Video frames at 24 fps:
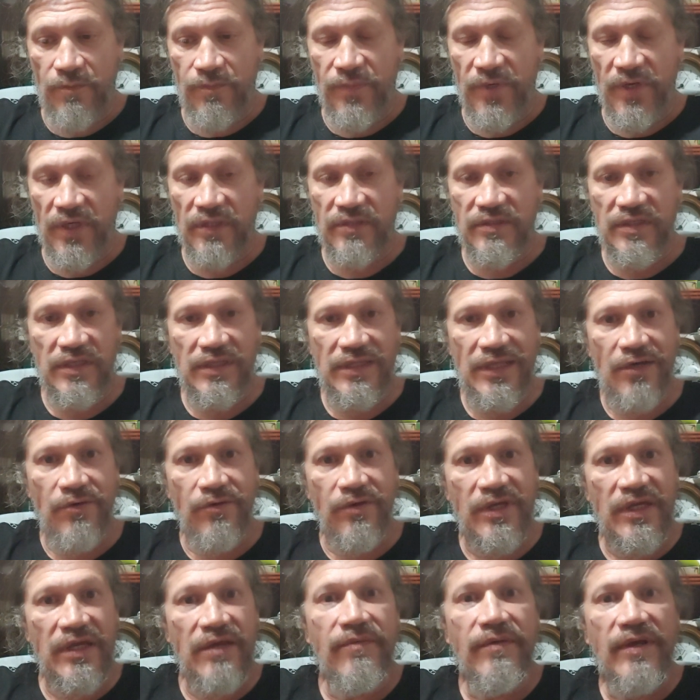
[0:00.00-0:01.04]
But it's in. They
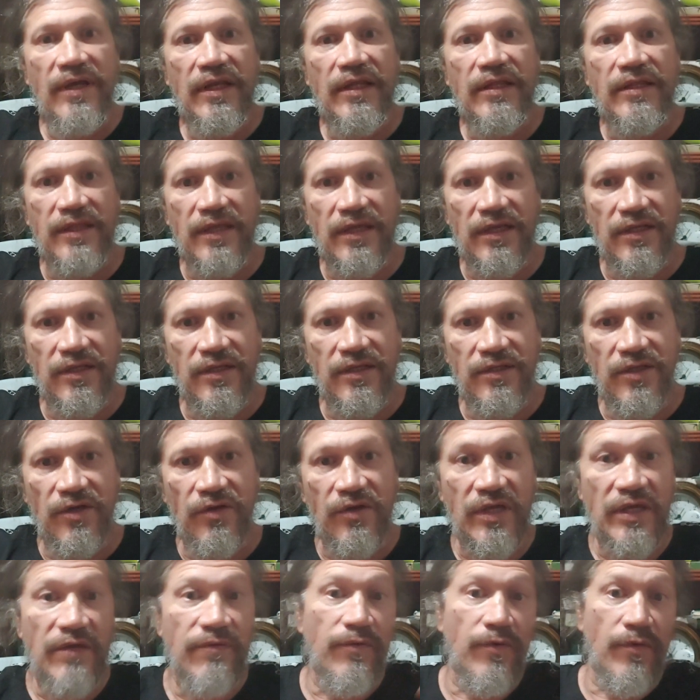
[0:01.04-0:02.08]
don't give anything.
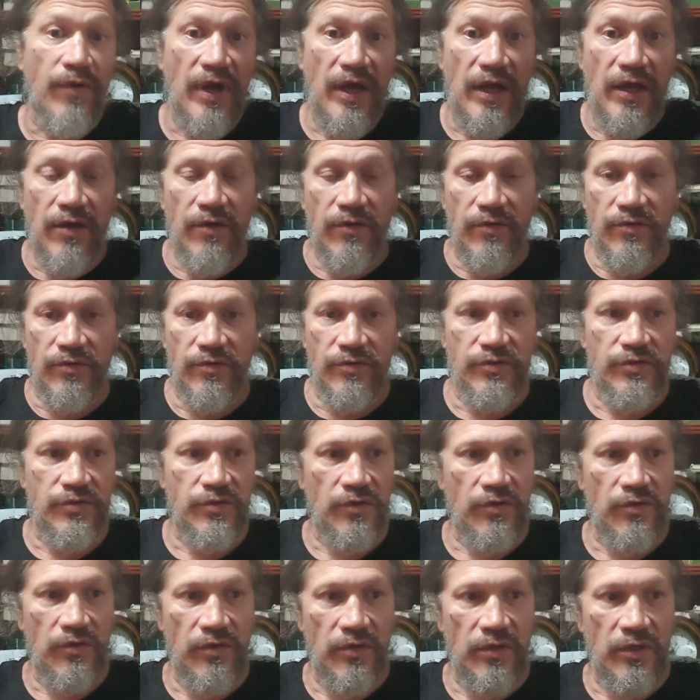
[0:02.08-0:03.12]
They'll give around.
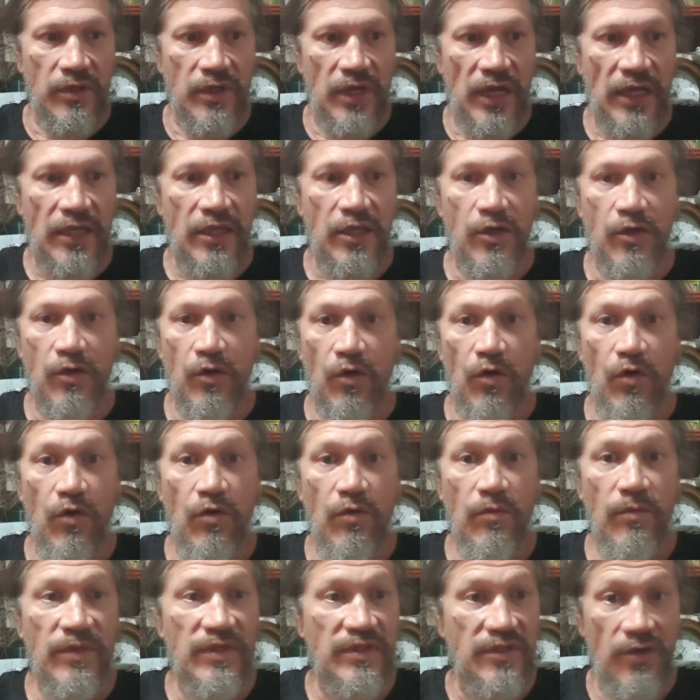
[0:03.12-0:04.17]
So I can go
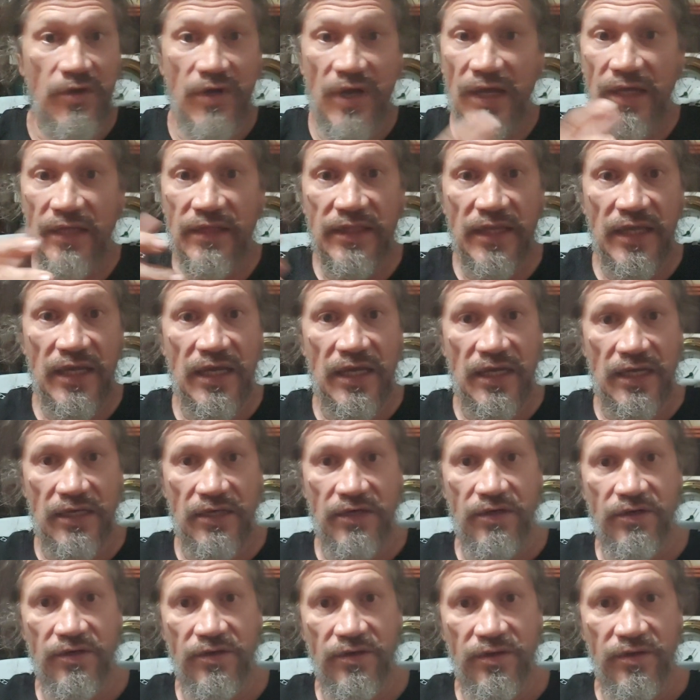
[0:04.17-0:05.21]
home. But they're like that.
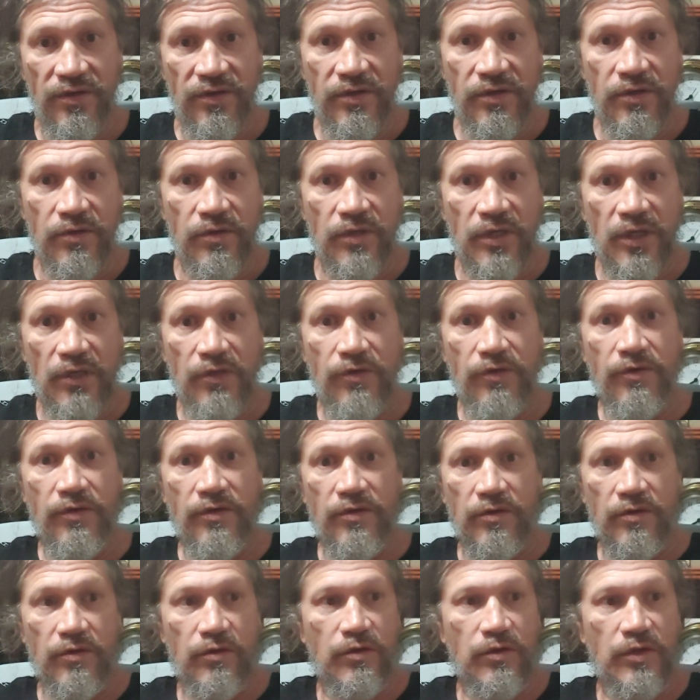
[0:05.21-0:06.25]
We can
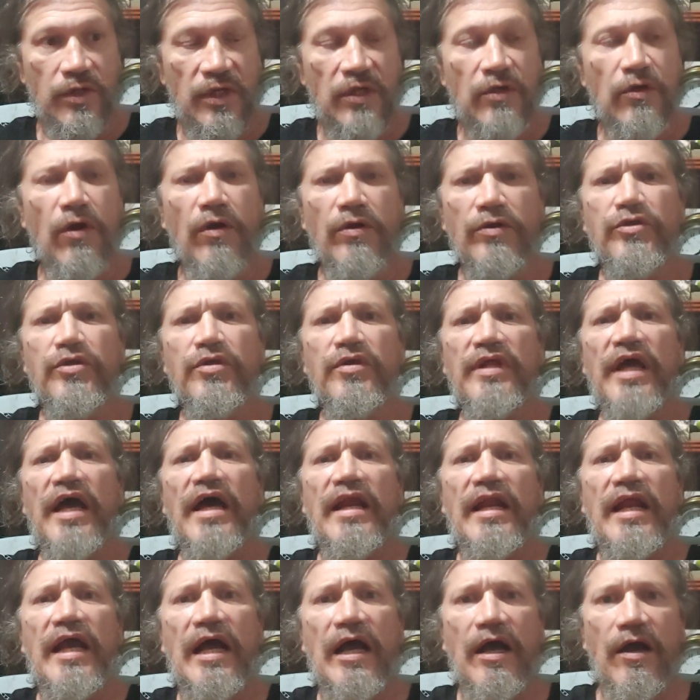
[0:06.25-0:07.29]
do
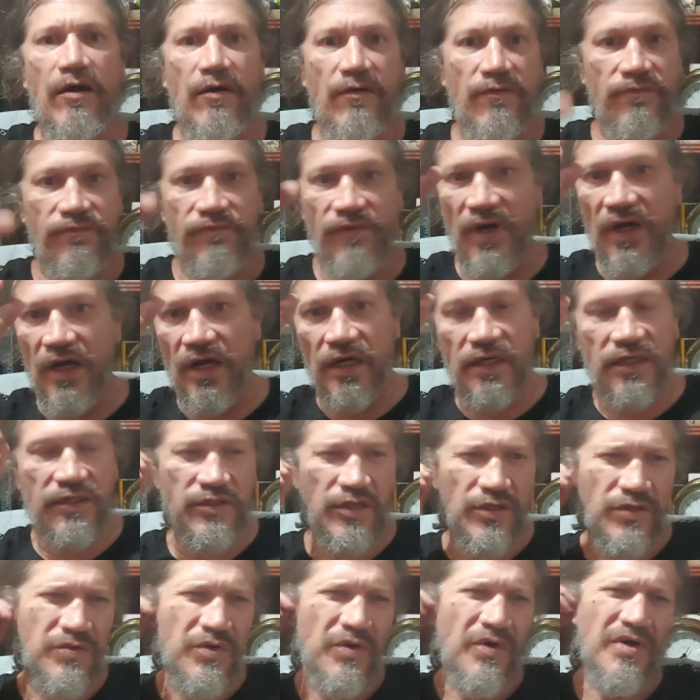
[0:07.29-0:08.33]
that now. Fuck,
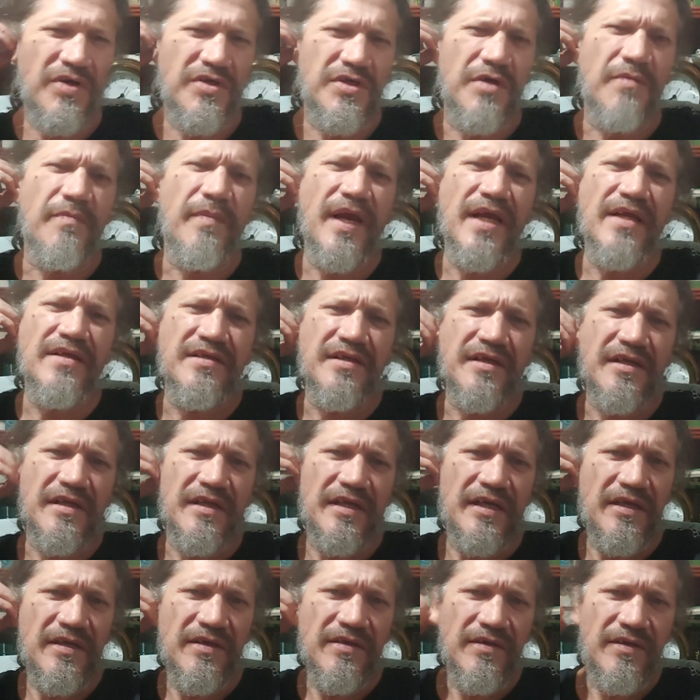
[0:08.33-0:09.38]
it's a torture,
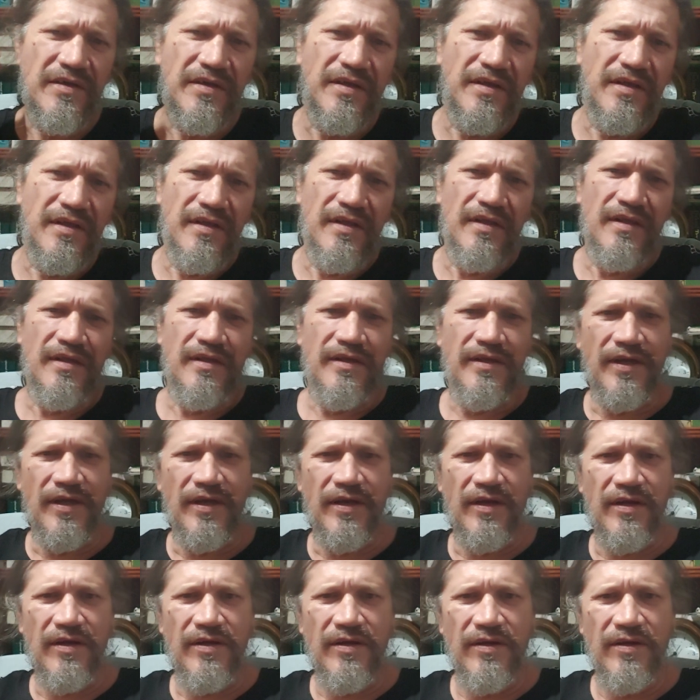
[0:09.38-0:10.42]
basically.
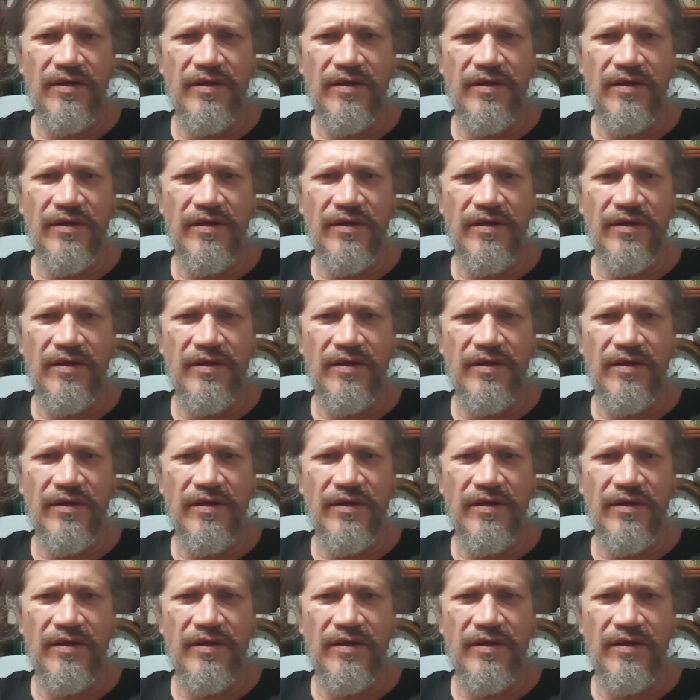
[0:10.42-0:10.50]
You know?